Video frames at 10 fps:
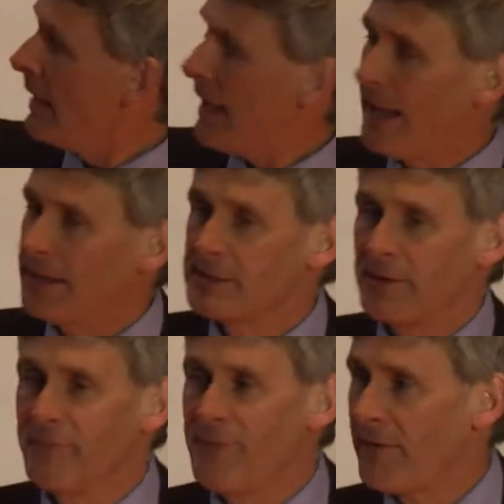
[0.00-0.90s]
and
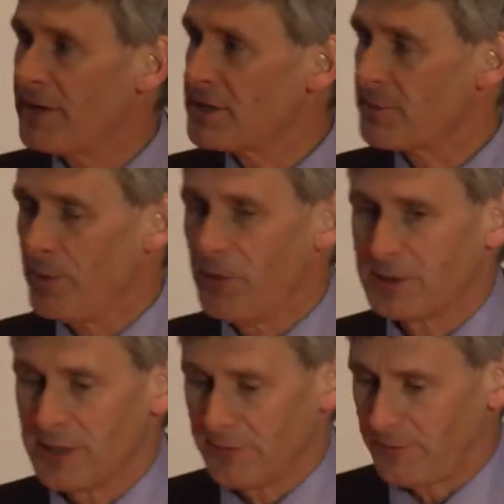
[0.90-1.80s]
very
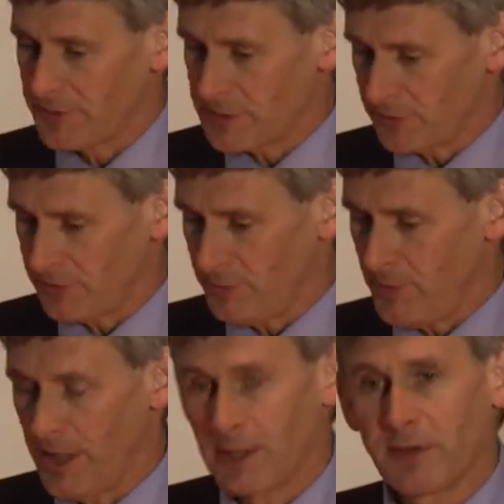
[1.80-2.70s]
supportive of the sort of
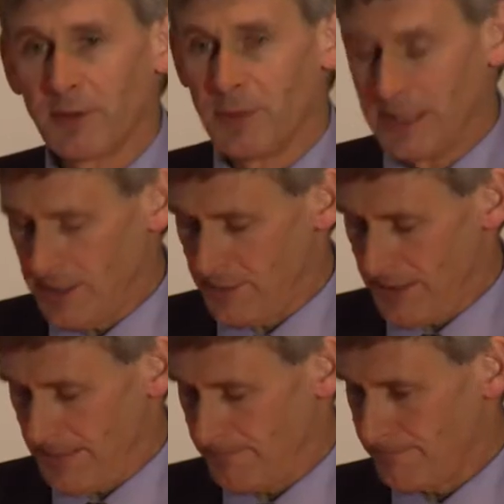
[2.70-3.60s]
work that we're doing.